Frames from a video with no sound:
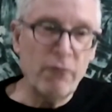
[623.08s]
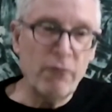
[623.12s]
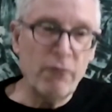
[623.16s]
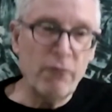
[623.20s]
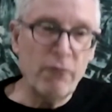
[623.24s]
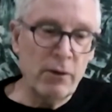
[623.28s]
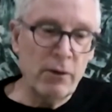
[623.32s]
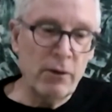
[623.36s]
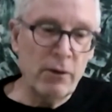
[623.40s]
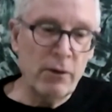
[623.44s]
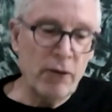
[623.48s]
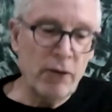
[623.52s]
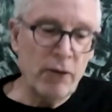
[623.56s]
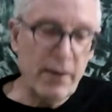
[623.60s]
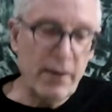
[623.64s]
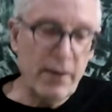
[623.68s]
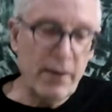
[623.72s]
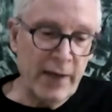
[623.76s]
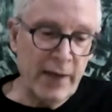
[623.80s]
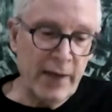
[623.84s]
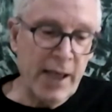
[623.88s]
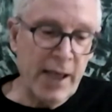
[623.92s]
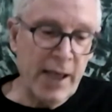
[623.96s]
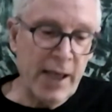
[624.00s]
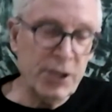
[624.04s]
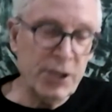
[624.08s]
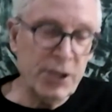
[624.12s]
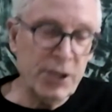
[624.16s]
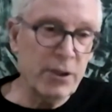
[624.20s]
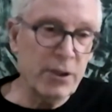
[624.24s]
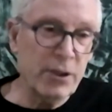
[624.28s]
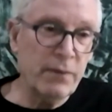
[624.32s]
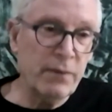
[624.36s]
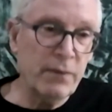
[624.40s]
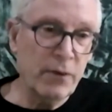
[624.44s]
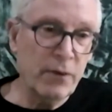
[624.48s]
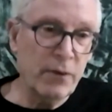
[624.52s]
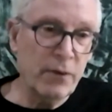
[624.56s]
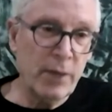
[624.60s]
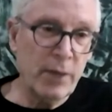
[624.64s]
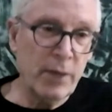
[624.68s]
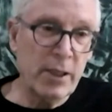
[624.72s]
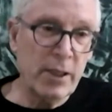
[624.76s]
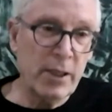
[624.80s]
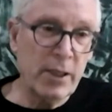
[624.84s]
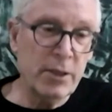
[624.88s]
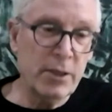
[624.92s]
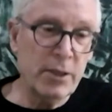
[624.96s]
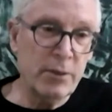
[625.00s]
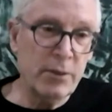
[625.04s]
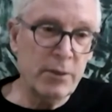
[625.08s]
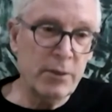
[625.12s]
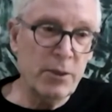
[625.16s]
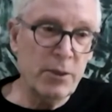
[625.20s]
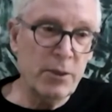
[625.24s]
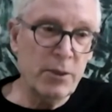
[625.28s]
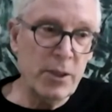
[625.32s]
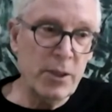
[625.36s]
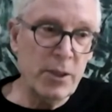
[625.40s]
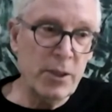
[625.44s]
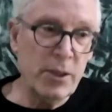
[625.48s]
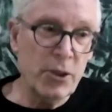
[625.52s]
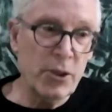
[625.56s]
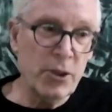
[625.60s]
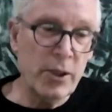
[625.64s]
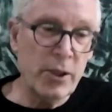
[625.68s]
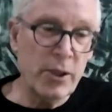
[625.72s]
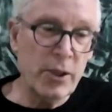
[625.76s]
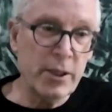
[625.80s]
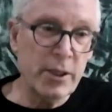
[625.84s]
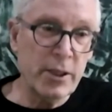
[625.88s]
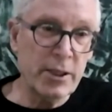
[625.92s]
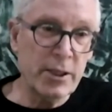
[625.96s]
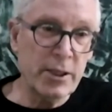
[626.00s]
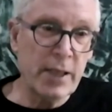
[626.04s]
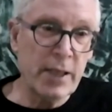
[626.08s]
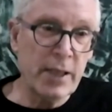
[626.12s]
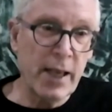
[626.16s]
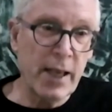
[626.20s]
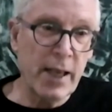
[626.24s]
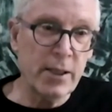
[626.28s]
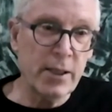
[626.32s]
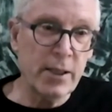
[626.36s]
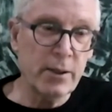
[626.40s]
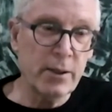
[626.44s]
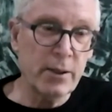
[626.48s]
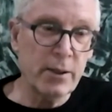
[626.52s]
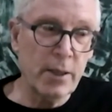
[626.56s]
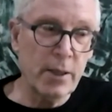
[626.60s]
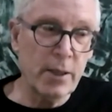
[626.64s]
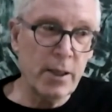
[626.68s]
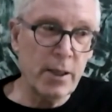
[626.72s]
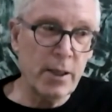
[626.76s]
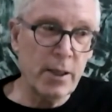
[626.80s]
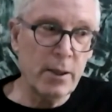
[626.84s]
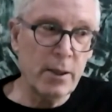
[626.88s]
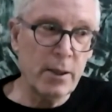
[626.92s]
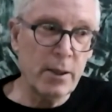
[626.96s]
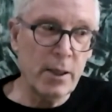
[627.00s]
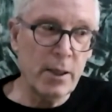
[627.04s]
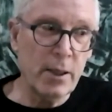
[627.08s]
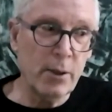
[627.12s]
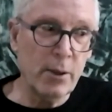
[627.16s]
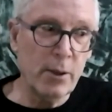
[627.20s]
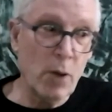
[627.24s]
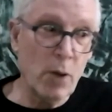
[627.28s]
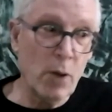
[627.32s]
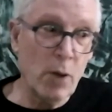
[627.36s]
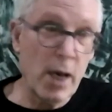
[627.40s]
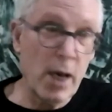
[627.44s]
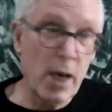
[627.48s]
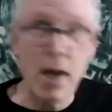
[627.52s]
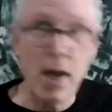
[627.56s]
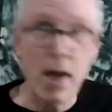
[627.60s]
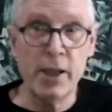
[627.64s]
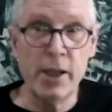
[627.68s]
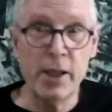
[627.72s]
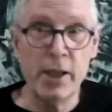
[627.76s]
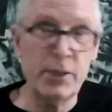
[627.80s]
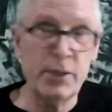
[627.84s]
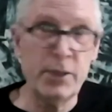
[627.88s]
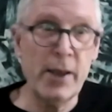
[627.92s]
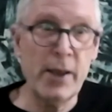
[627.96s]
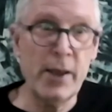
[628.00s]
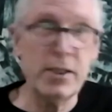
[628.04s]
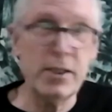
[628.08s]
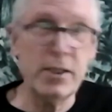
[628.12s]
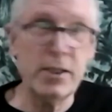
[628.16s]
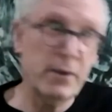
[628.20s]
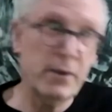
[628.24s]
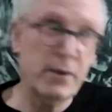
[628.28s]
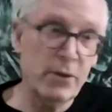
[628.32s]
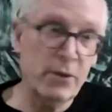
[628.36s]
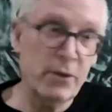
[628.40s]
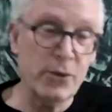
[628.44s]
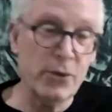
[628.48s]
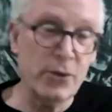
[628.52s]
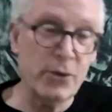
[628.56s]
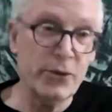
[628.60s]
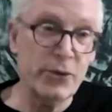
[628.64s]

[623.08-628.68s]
revelation for me to be doing this set, and quite unexpected, of course.